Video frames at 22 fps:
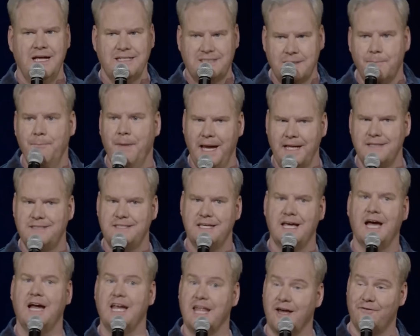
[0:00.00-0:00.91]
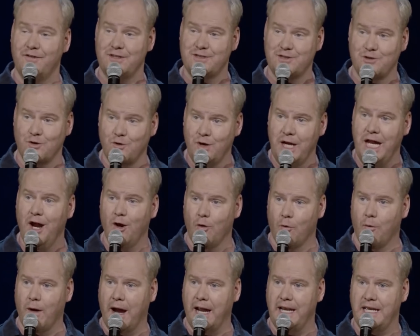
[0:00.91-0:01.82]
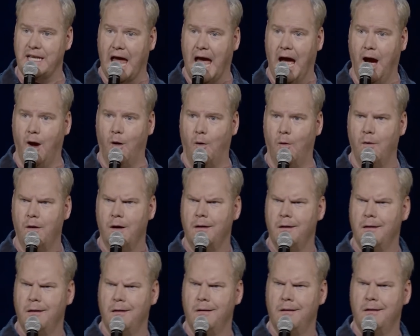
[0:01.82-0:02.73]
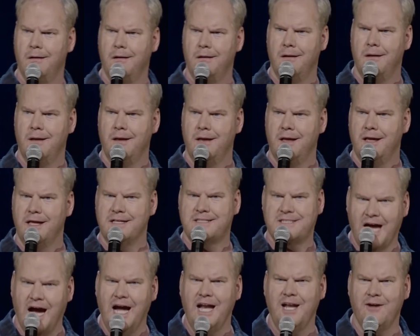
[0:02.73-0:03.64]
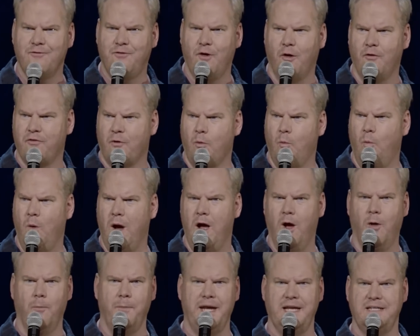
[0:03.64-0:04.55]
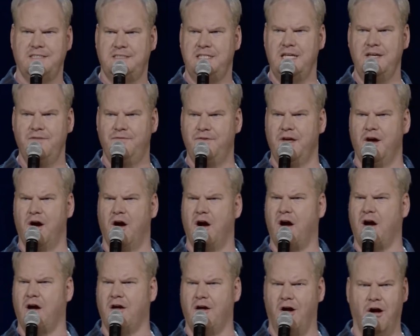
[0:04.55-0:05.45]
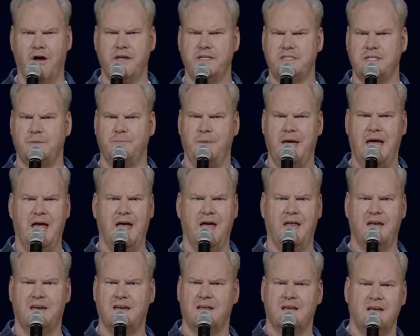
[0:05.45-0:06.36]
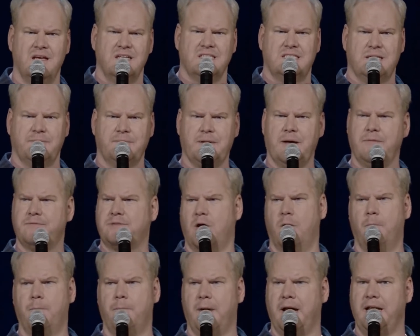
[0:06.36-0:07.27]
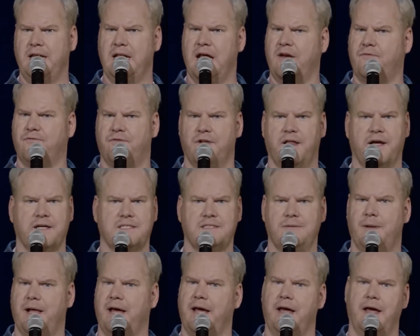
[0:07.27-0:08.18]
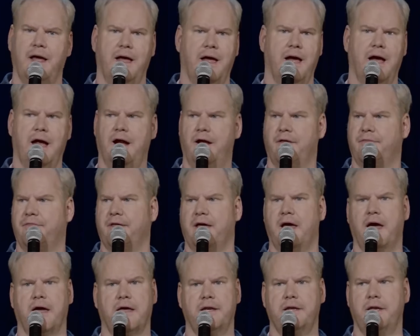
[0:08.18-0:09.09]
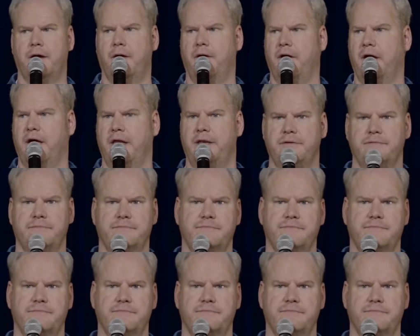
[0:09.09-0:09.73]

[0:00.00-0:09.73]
It's amazing any of us are here right now. It's kind of overwhelming. DVR, on demand. Sometimes I open my Netflix, I'm like, I don't think I can do it.